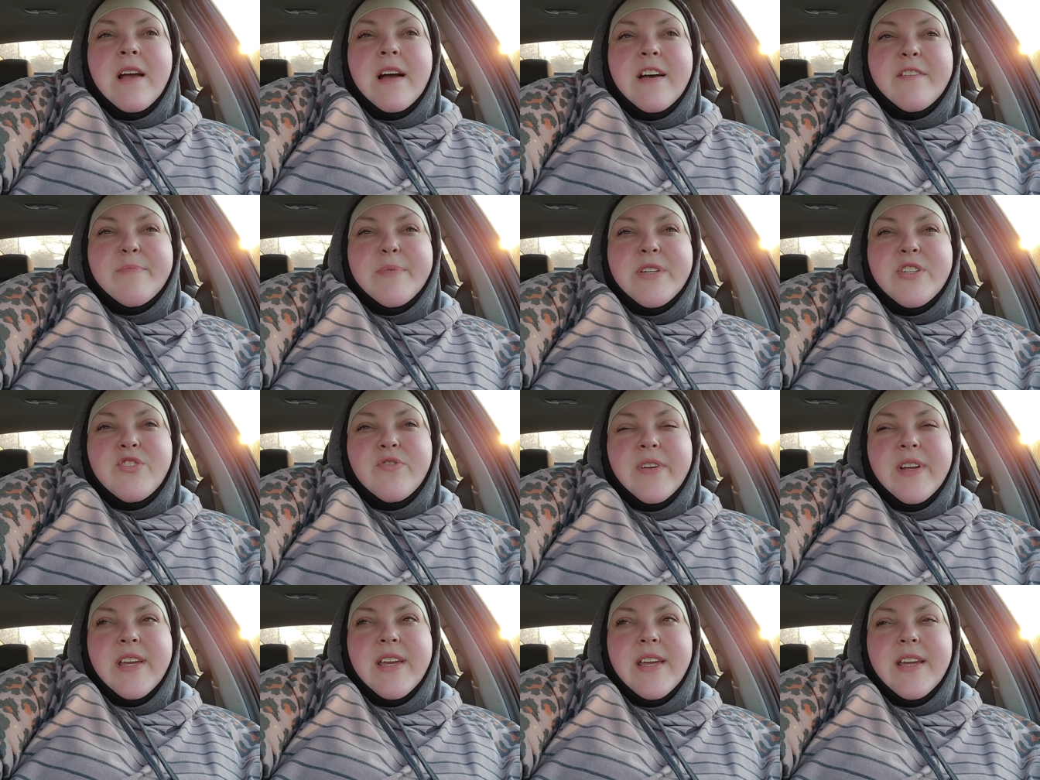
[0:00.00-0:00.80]
I've been
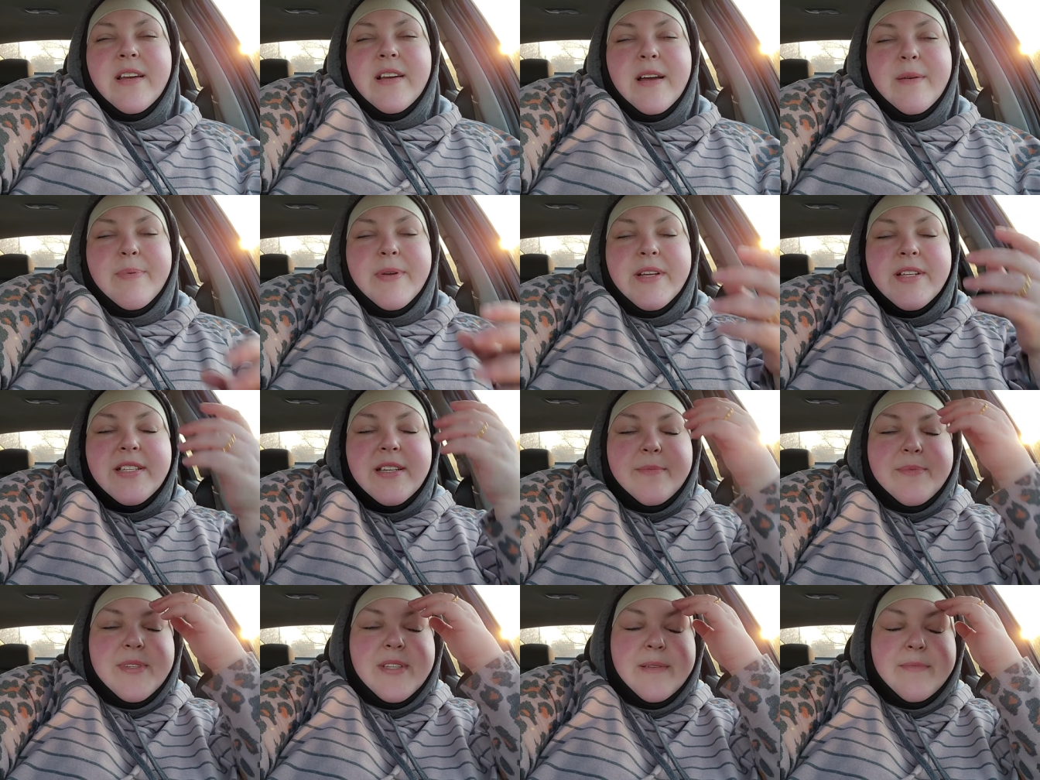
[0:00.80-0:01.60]
drinking, I
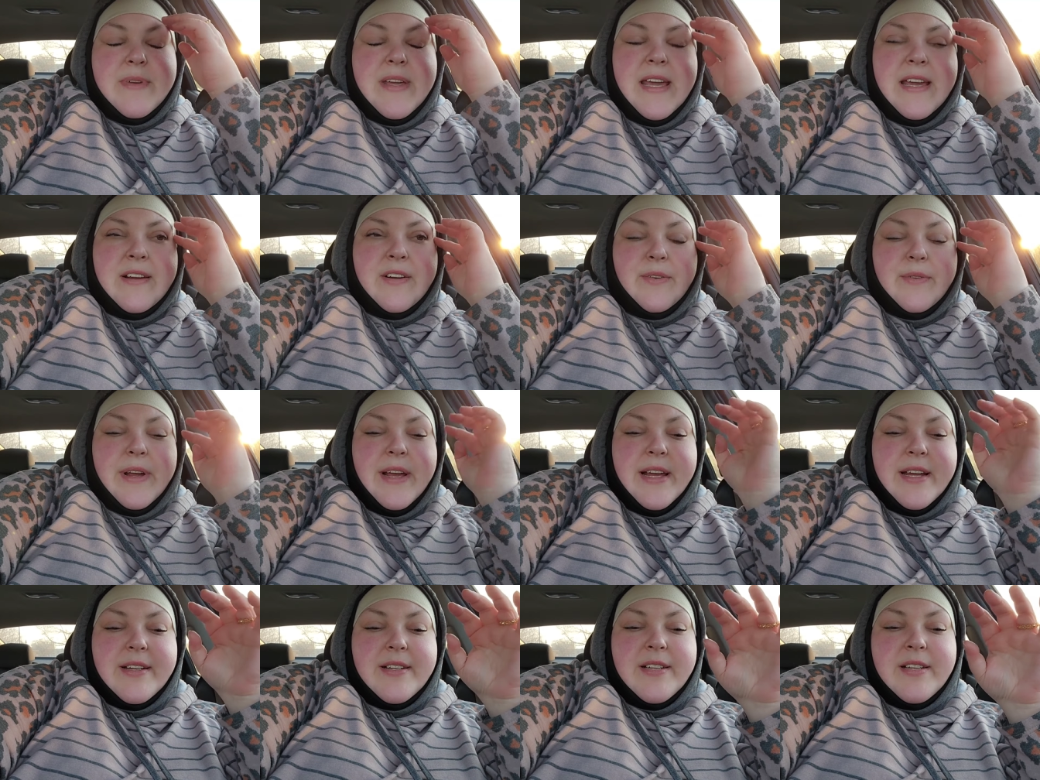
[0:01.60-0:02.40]
picked up some
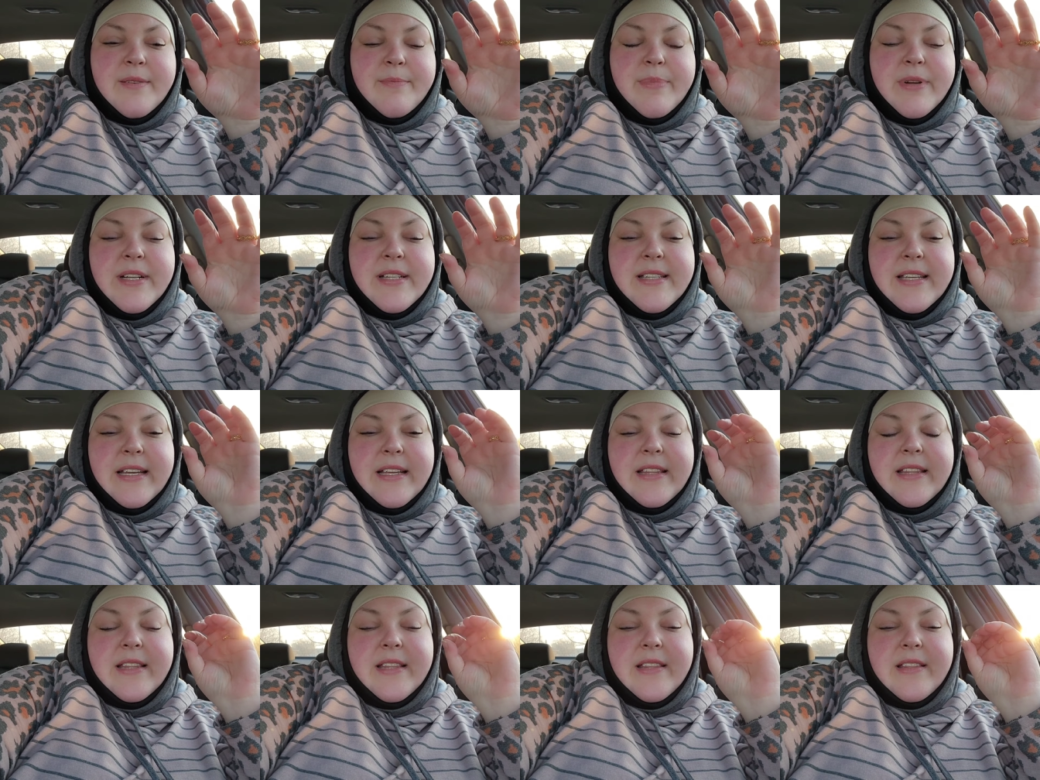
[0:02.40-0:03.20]
Gatorade, but it's
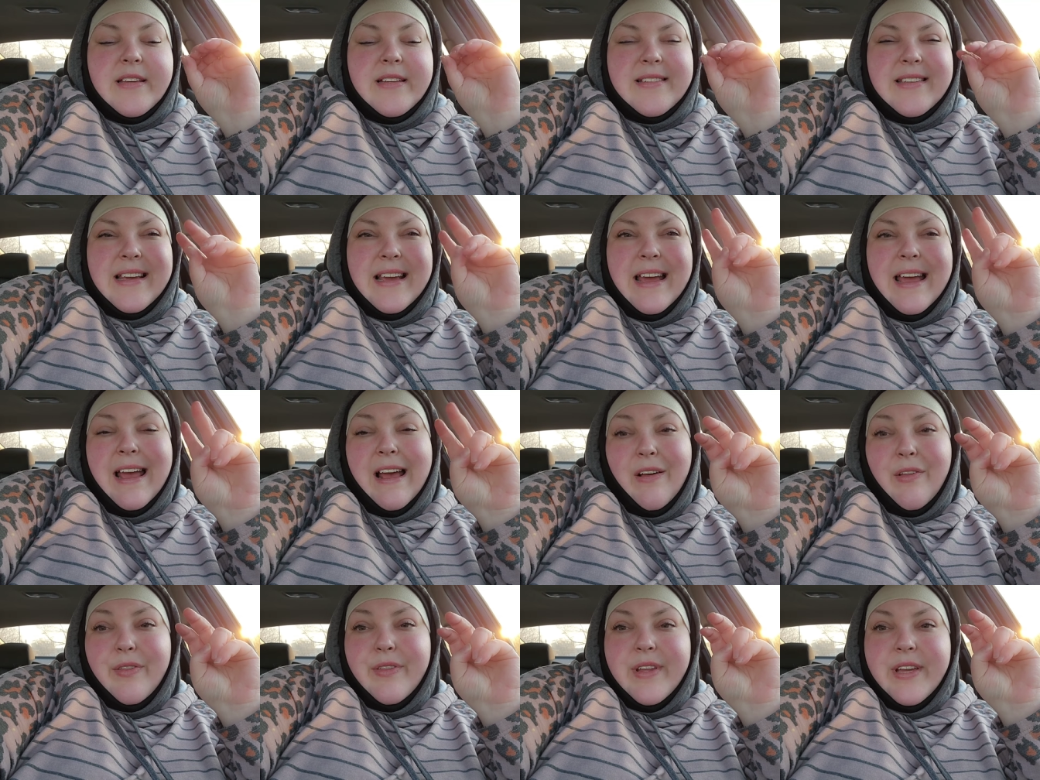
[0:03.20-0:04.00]
like it's like a
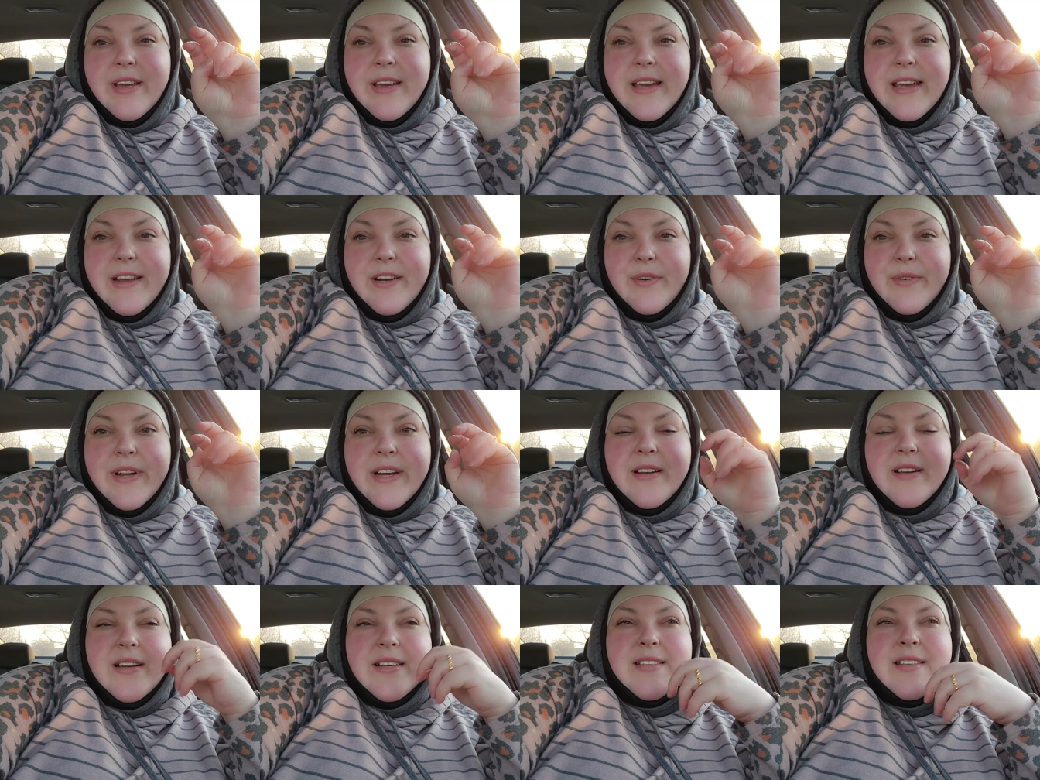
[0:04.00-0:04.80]
healthy
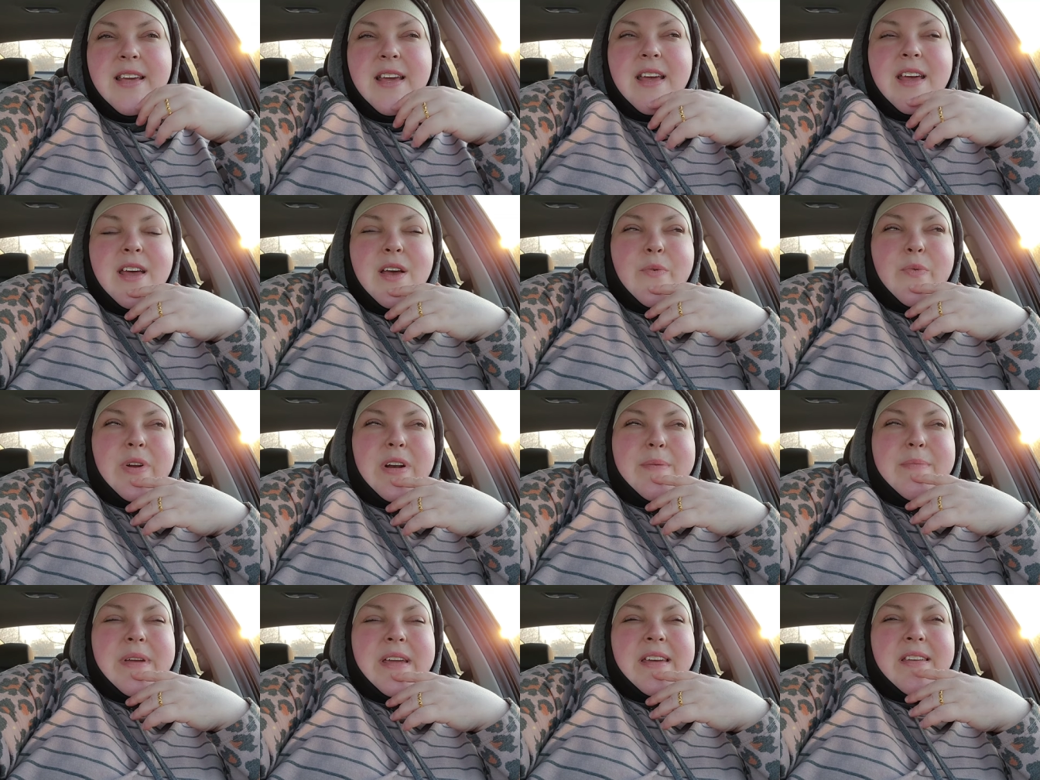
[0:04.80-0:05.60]
Gatorade because
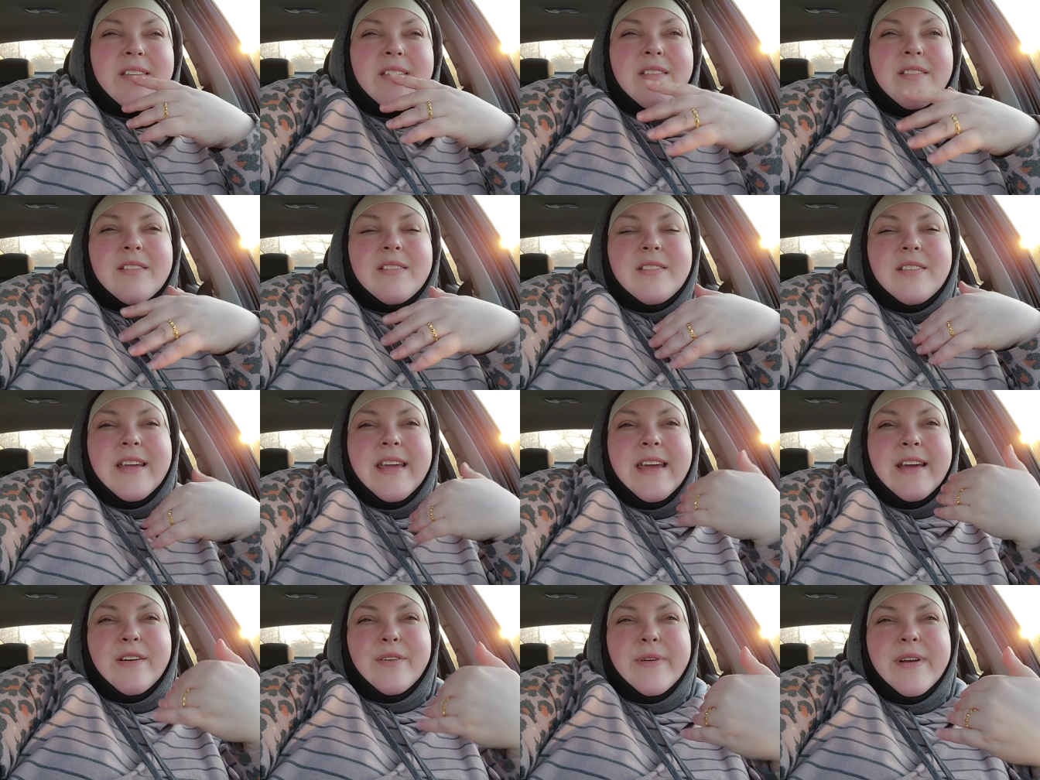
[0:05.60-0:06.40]
when I'm ill,
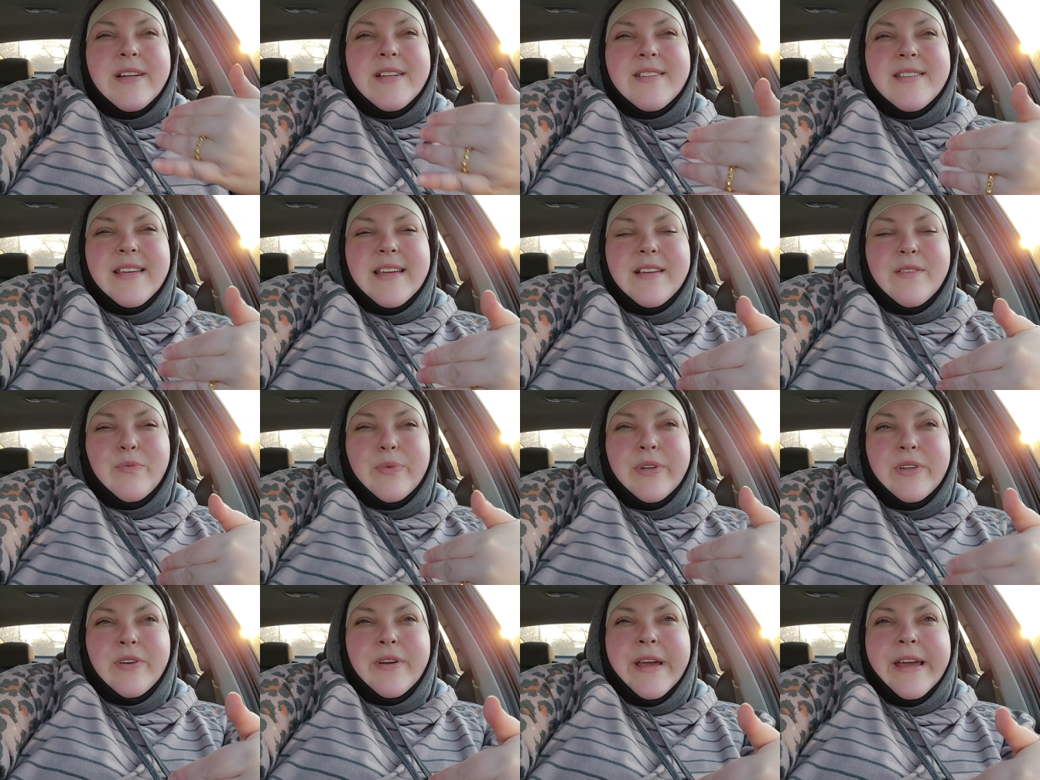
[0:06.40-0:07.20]
Gatorade is like
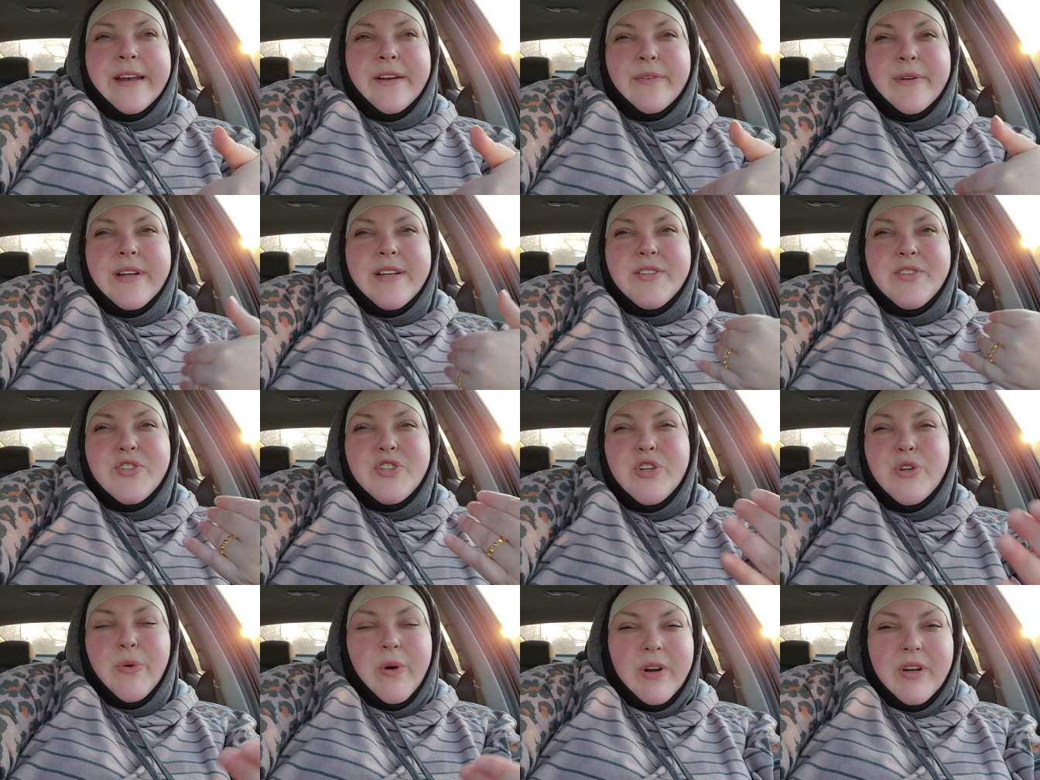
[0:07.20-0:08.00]
real Gatorade is
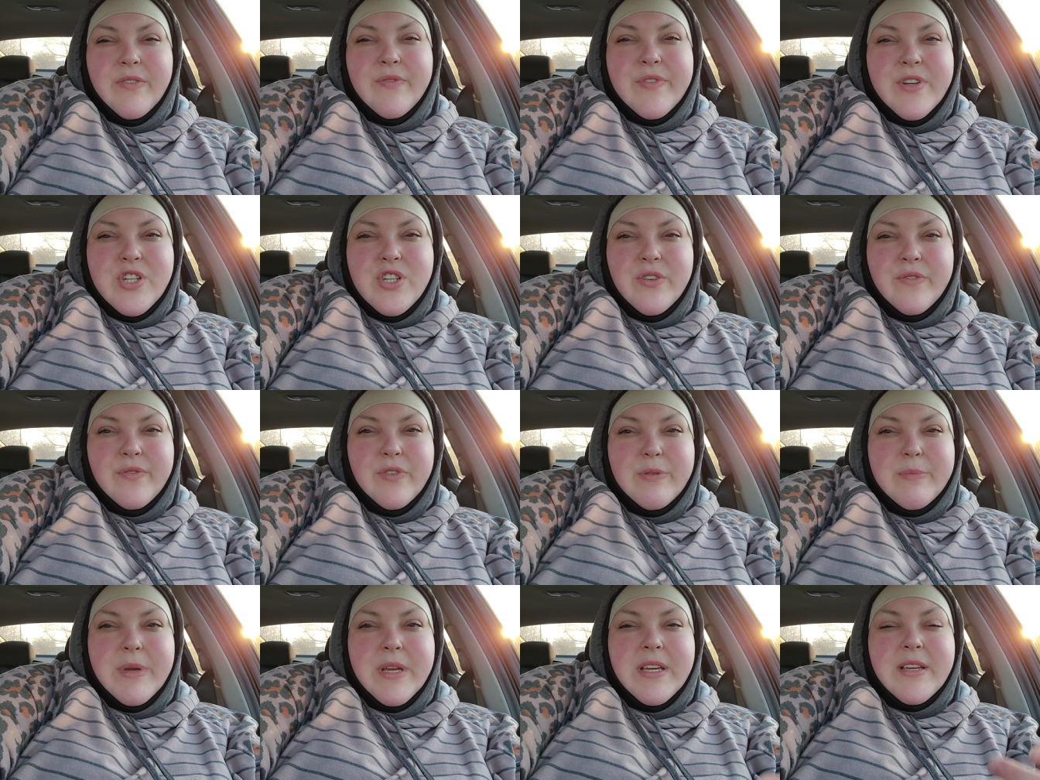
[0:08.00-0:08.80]
too artificial
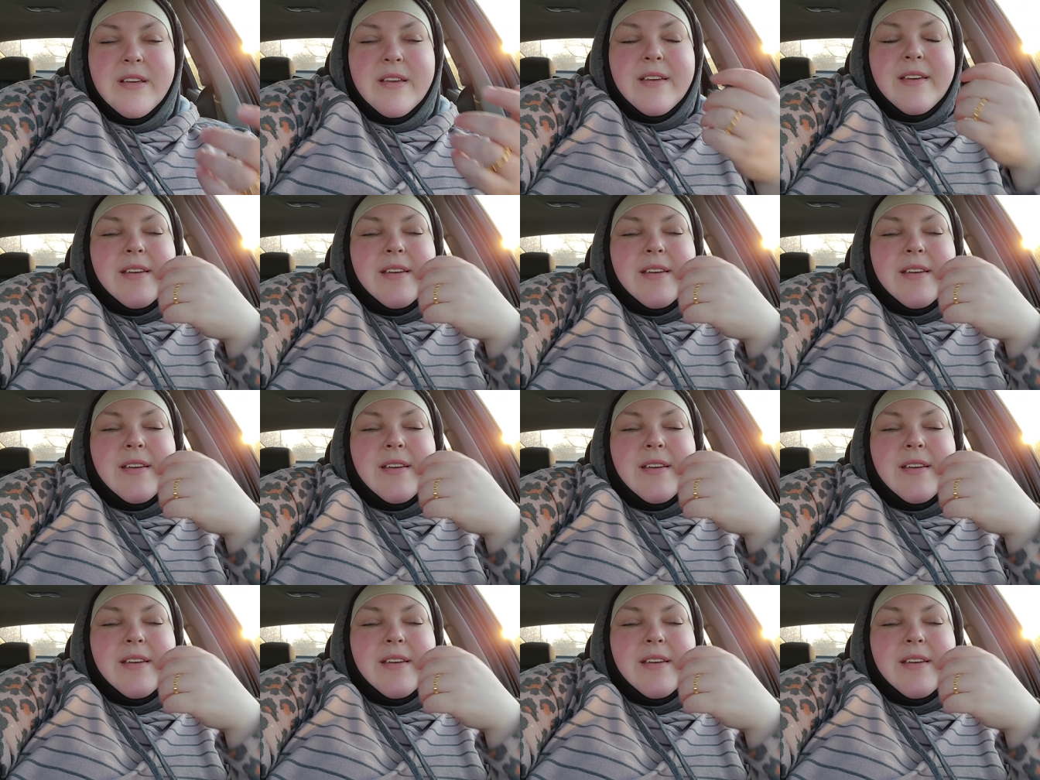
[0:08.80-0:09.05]
for me.